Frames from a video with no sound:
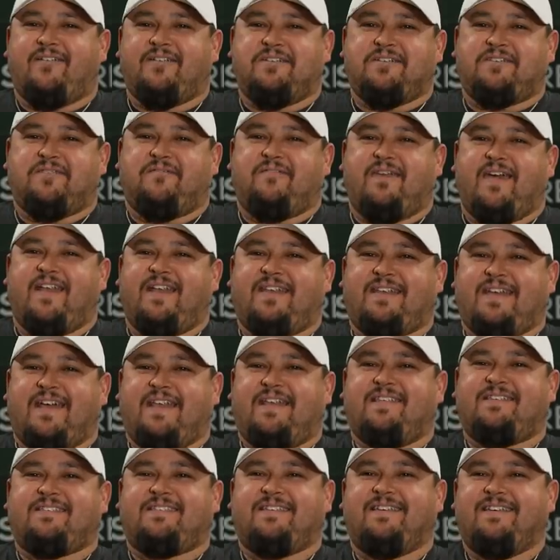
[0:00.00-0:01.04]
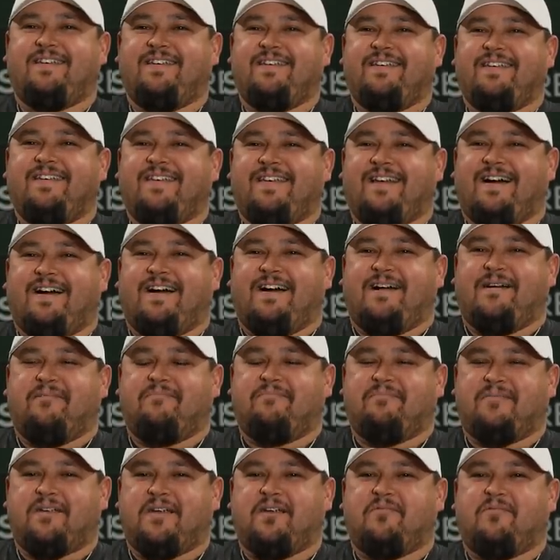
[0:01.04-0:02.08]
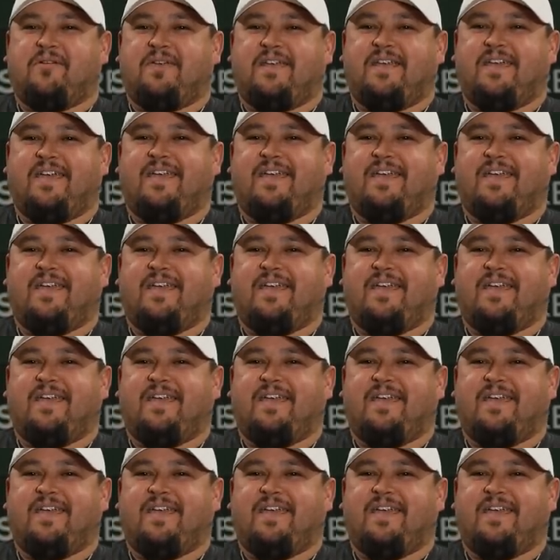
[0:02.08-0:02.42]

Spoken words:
or just a fan of tennis, good one to